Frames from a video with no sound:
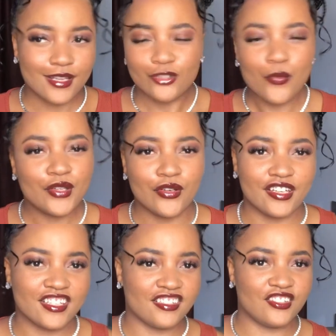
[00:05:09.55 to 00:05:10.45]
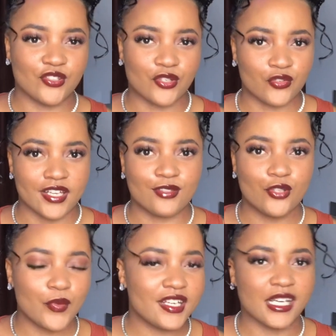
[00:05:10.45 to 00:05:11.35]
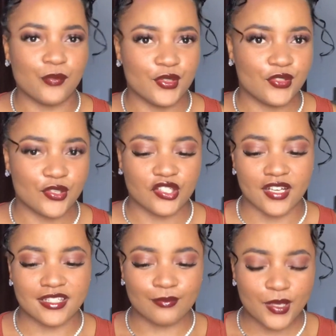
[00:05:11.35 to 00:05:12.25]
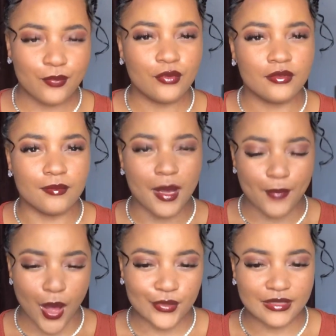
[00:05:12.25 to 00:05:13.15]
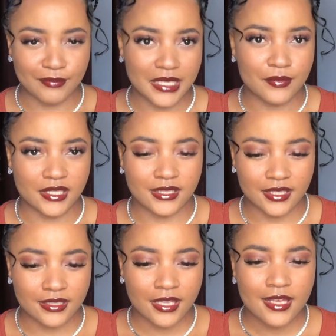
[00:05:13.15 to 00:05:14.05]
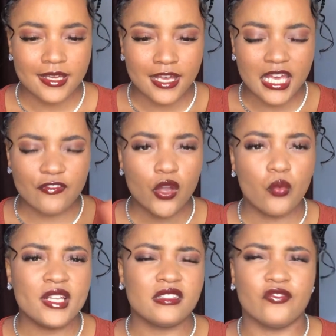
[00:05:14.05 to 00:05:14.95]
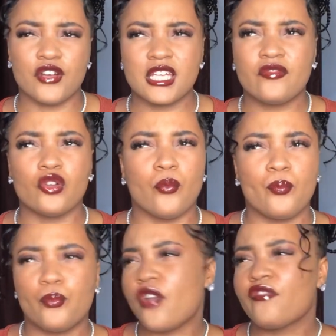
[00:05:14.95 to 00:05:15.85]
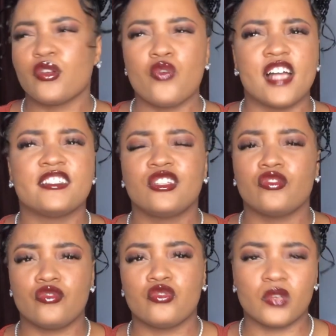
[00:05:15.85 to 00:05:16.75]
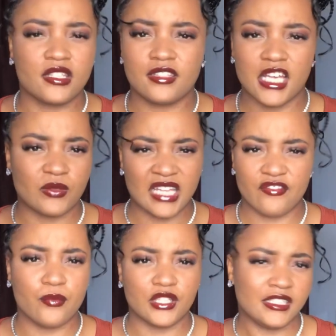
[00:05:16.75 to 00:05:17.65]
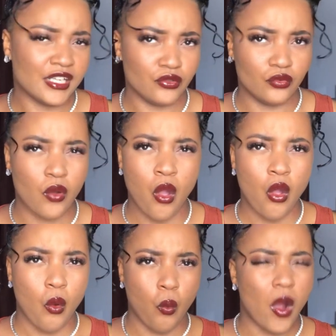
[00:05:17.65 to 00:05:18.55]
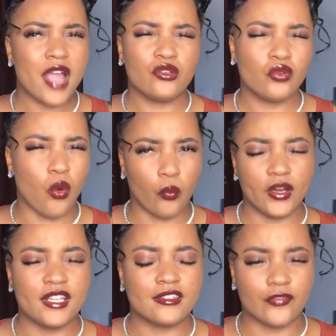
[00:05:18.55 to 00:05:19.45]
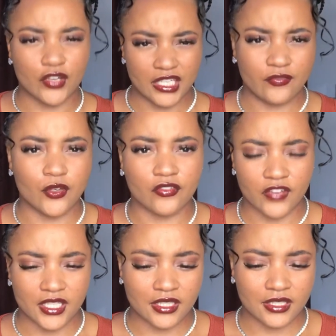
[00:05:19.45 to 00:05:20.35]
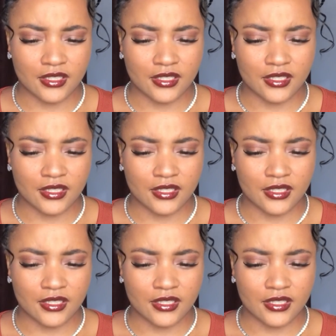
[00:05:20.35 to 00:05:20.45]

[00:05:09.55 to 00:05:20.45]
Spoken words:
Nobody on earth is Jesus Christ. Nobody can be Jesus Christ. People are bound to make mistakes. If you're willing to forgive your boyfriend who has cheated on you 20 times with everybody that you know, why are you unwilling to forgive your friend?